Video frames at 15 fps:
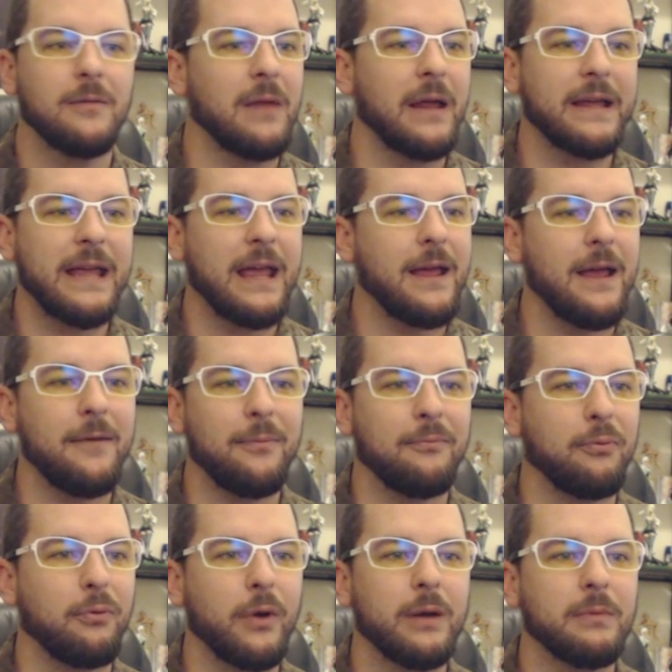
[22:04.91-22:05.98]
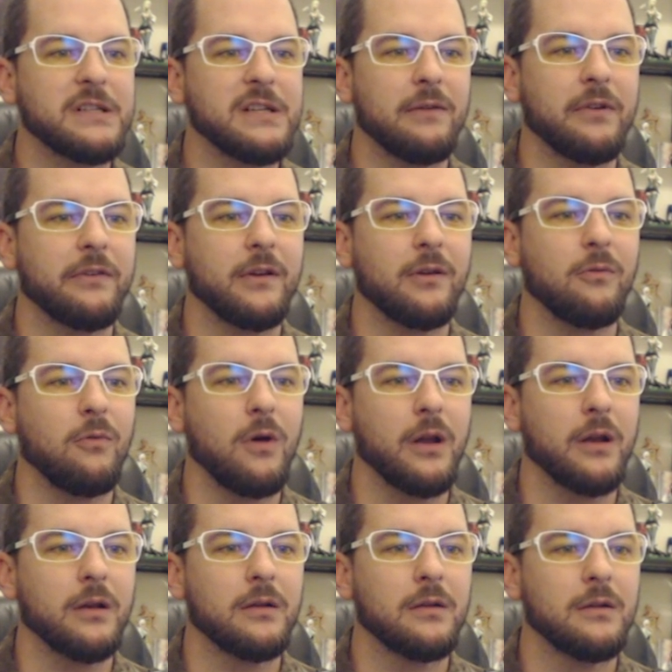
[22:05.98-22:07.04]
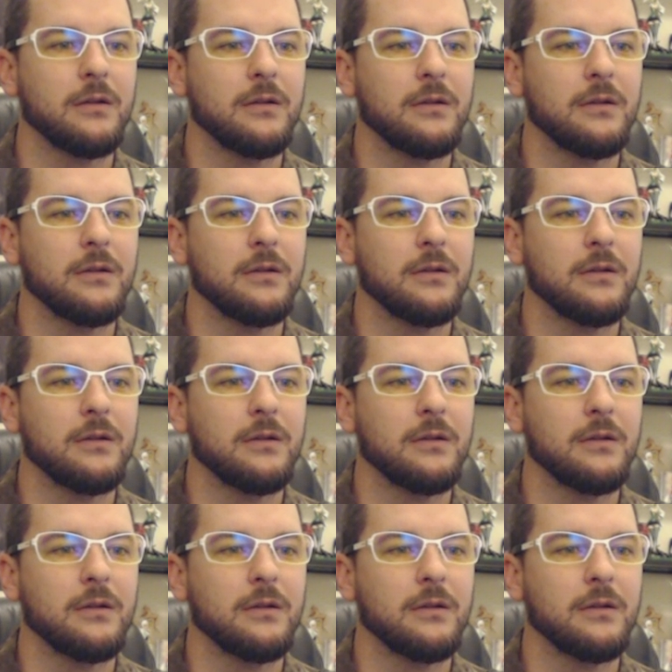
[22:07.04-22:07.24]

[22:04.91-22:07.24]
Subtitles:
Like, pretty much every single one.